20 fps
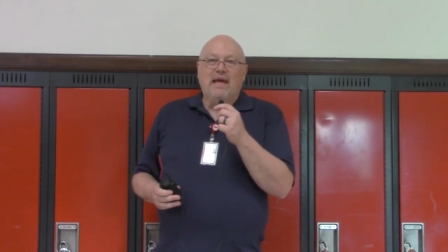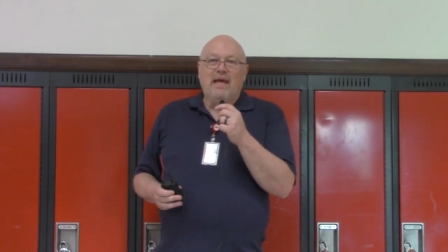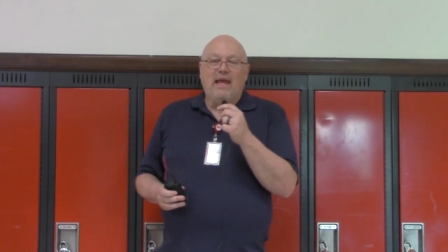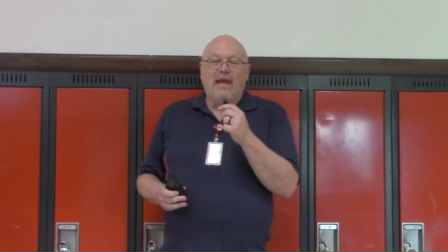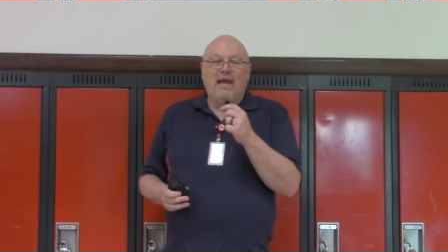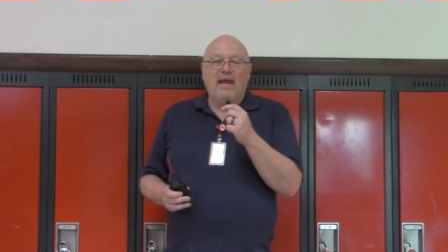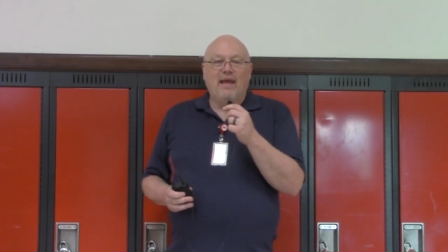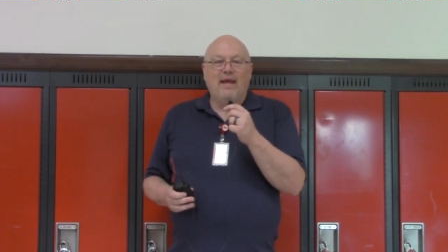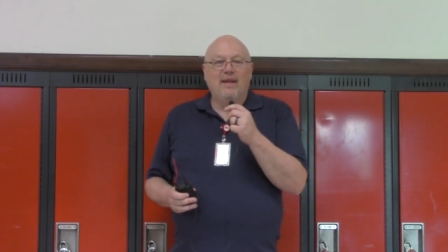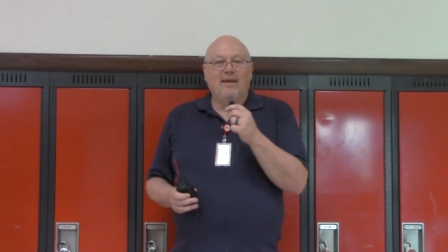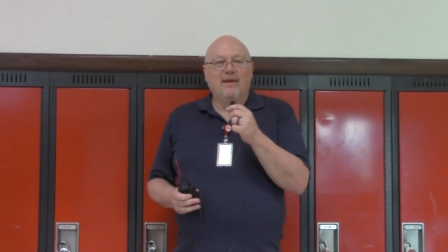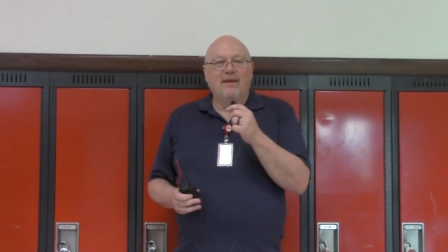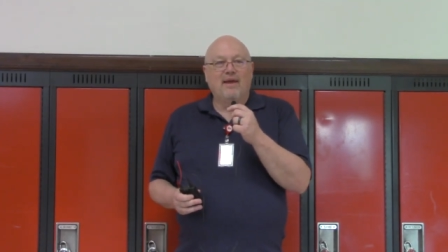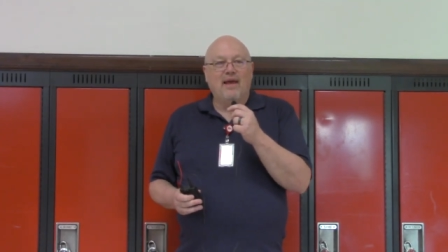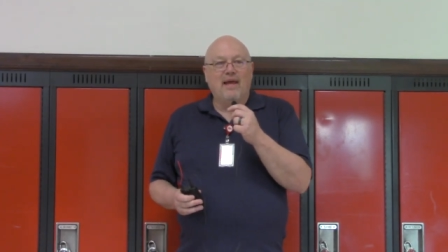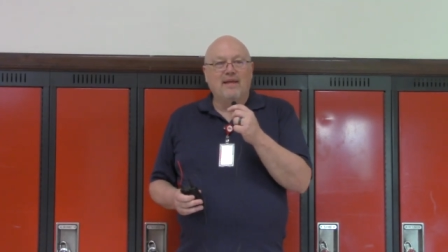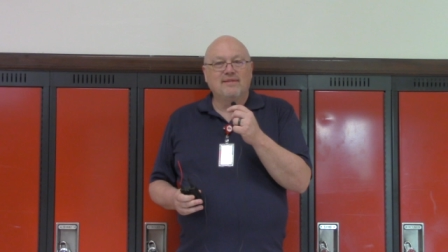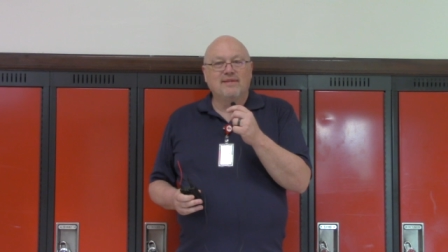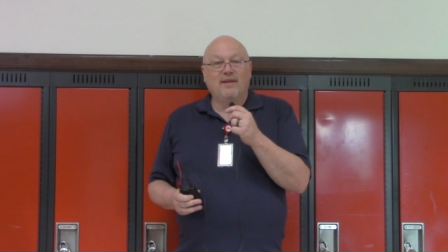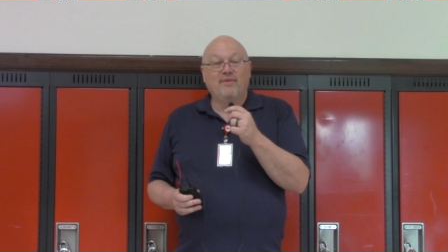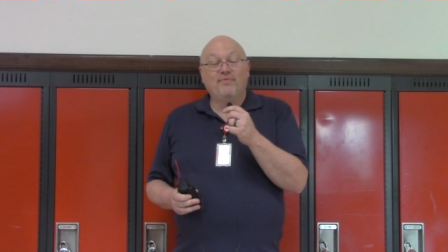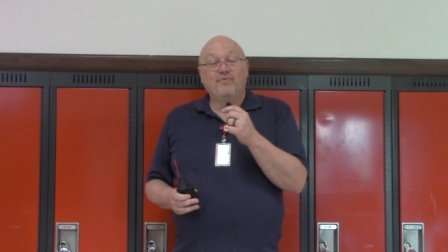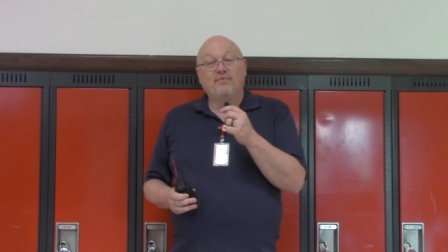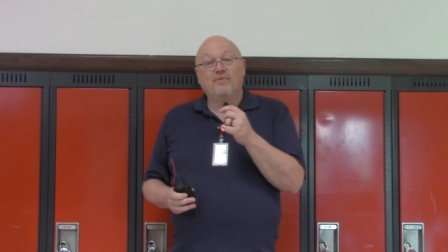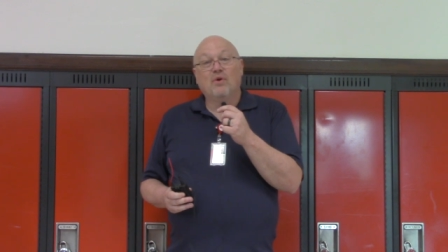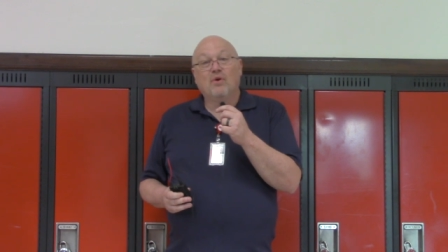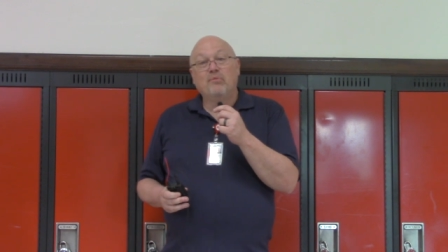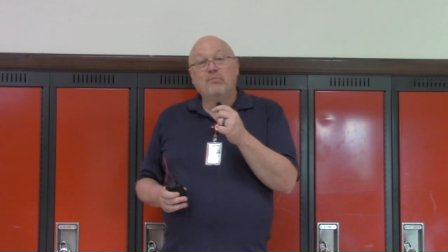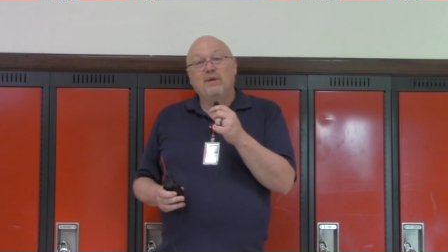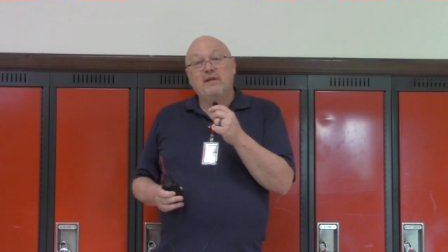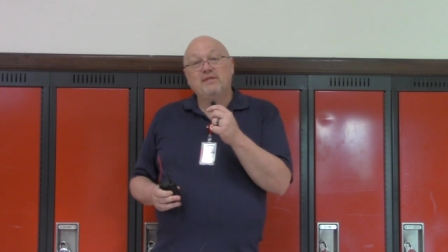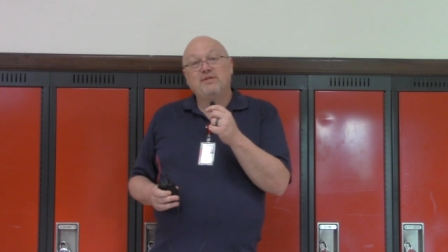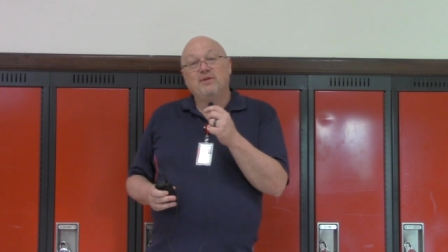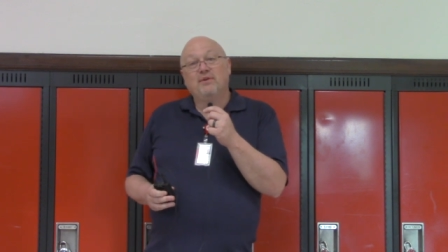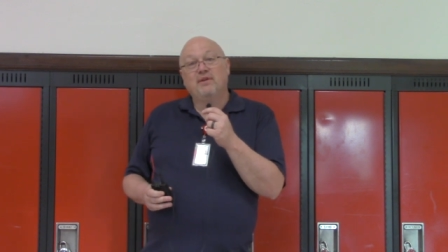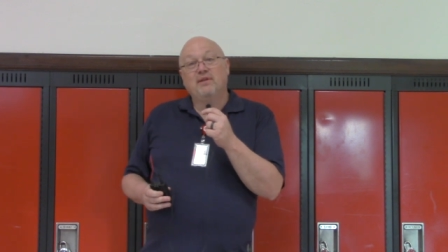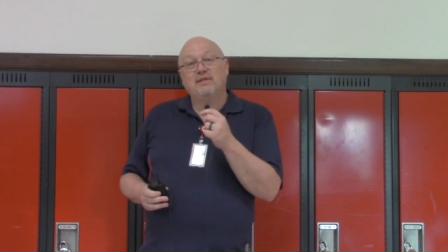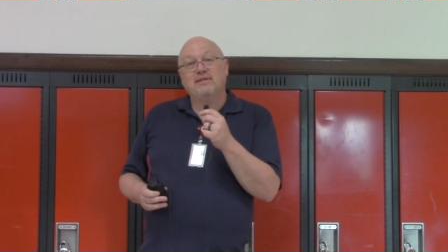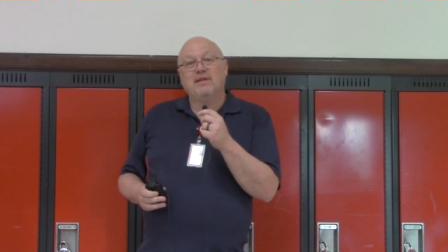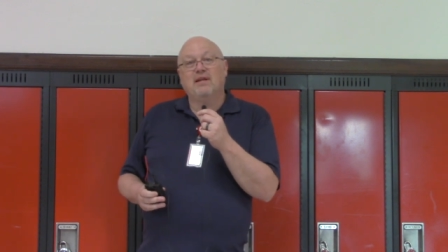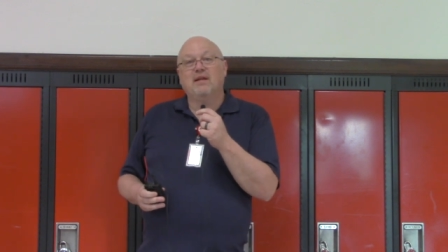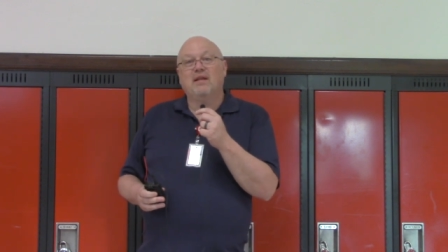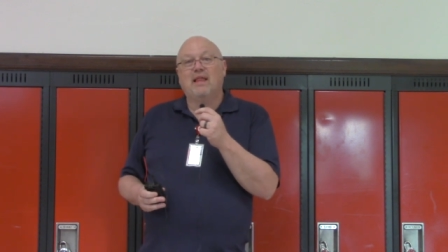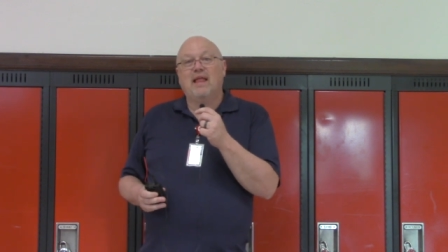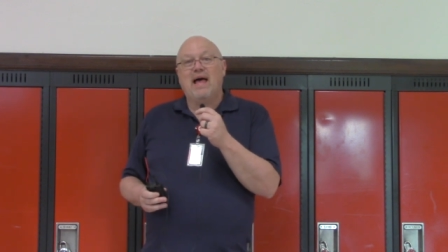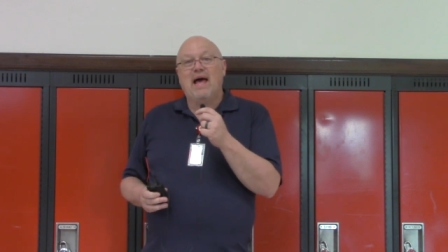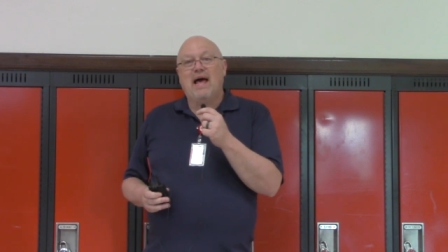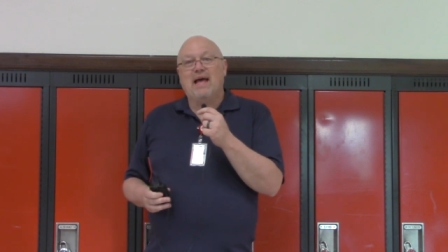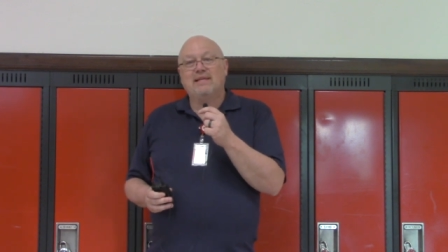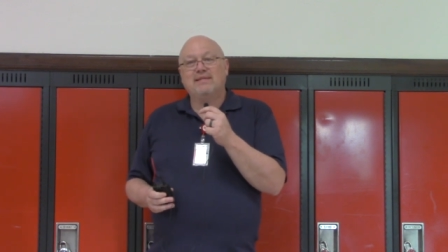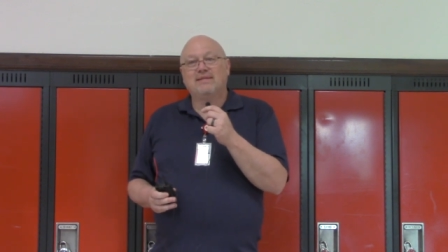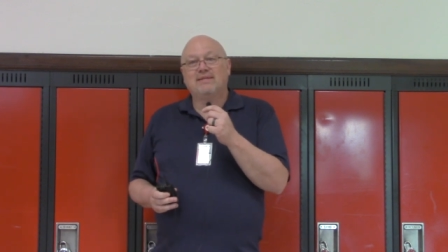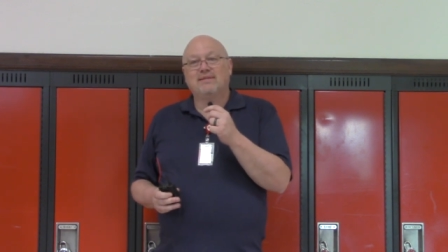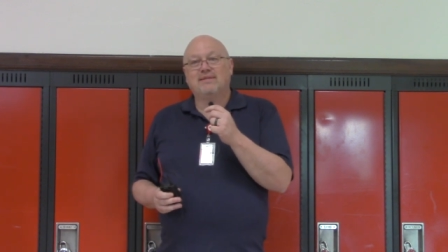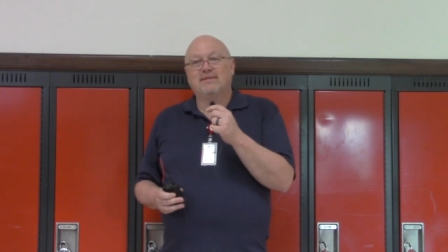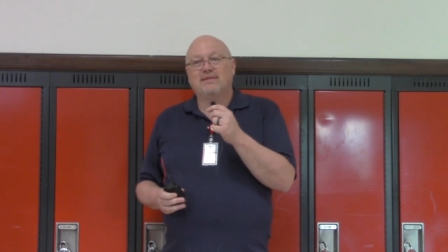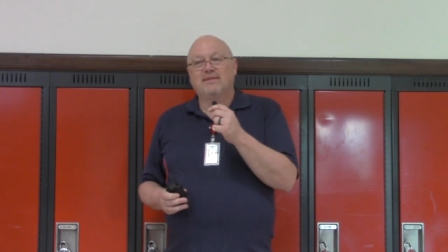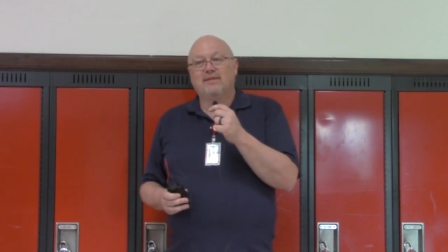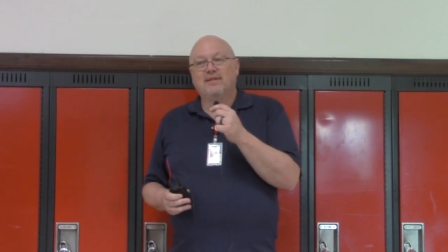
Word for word: And as I've told my students in class,